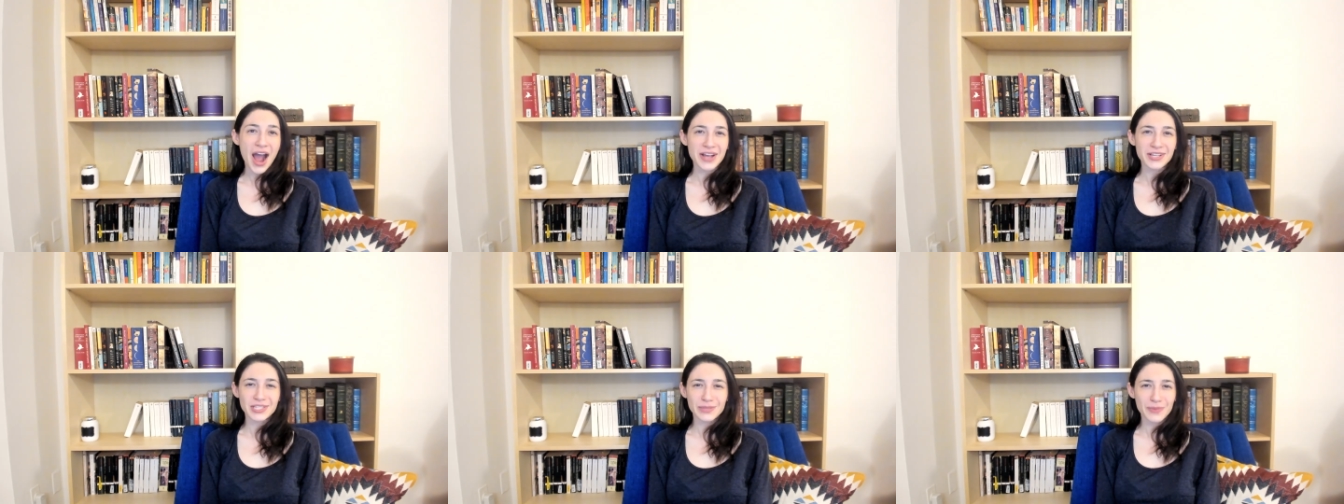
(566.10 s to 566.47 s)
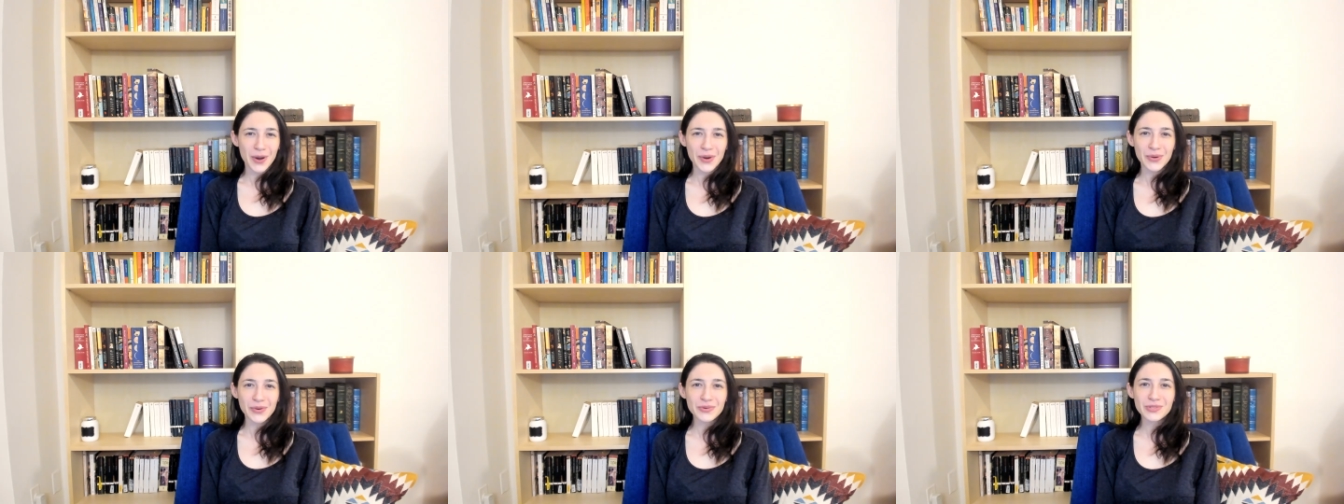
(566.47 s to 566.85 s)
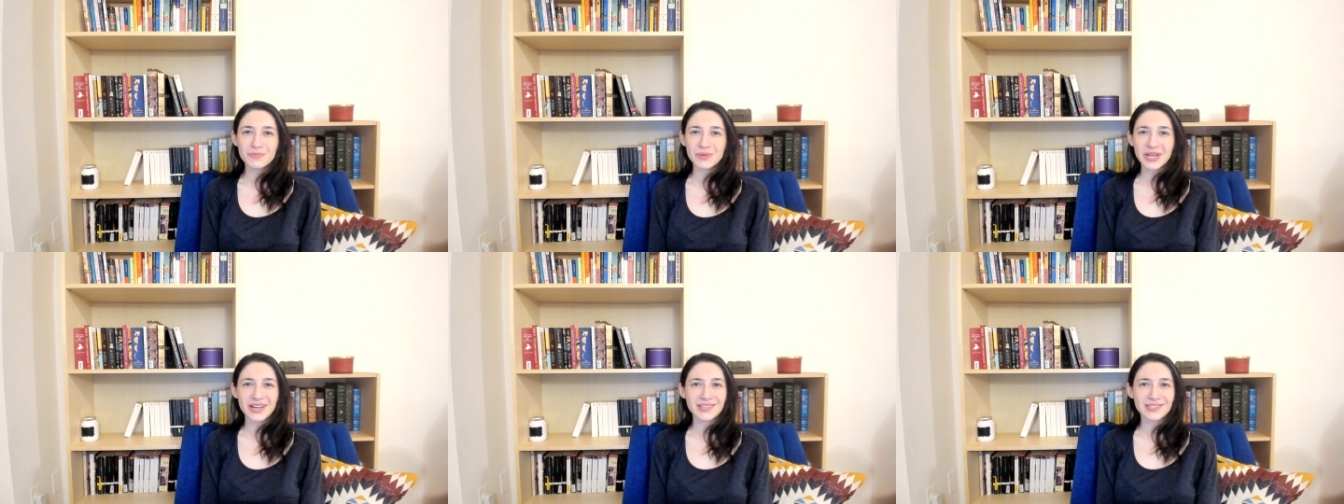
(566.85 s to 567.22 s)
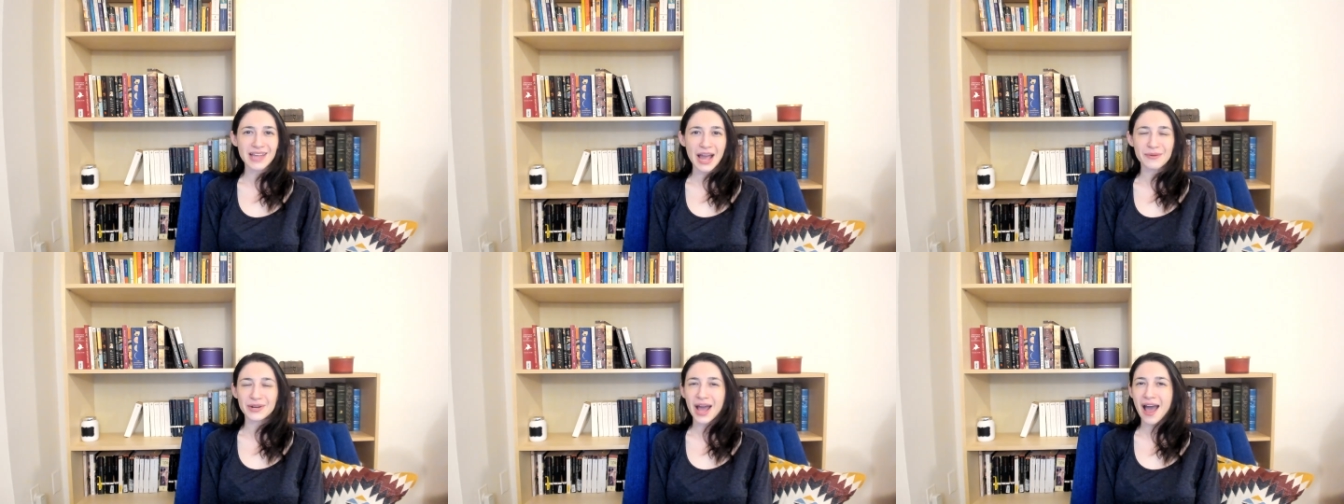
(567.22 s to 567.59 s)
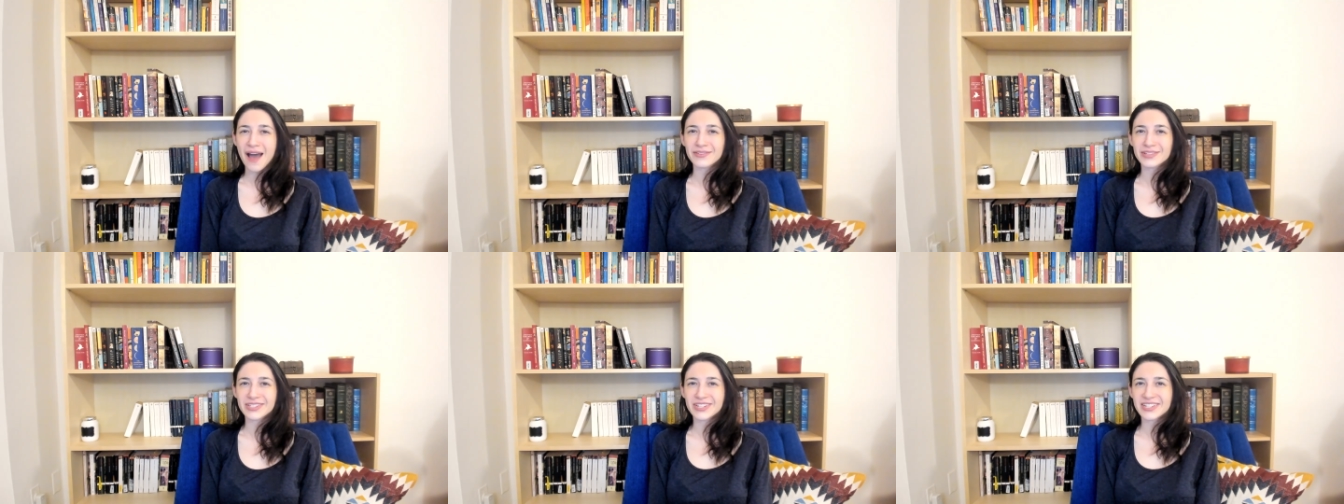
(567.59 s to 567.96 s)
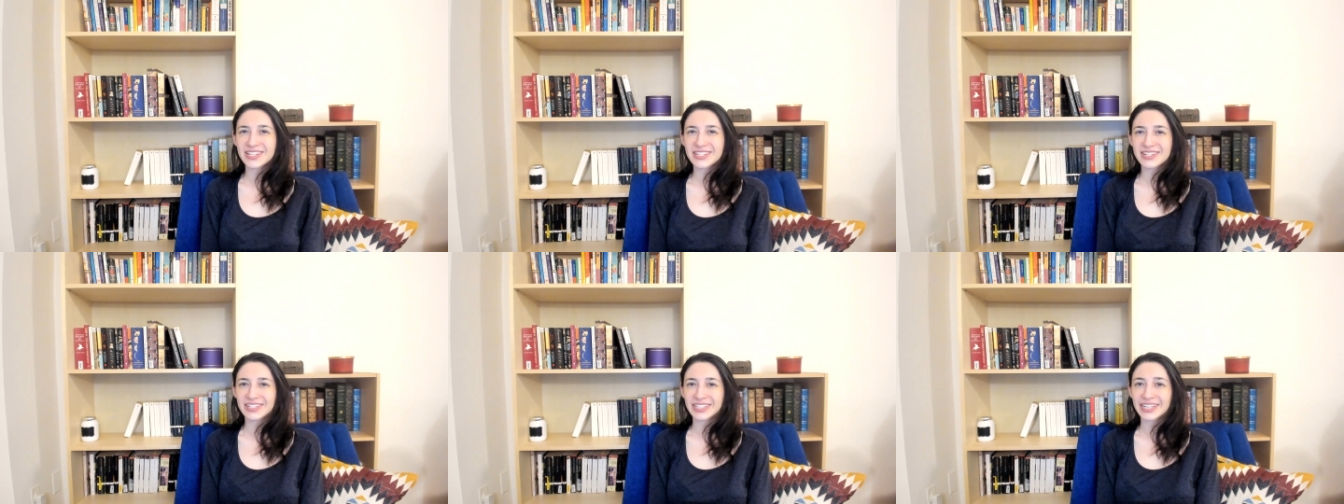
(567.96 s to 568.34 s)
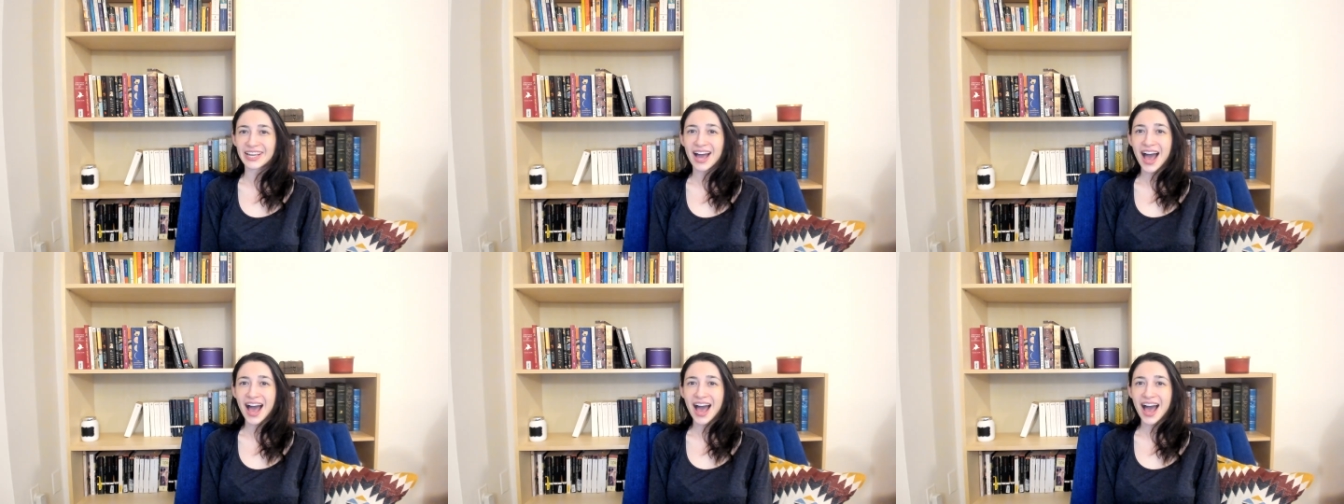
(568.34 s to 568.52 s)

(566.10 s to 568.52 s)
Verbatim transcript: I suppose, because I would have a statistically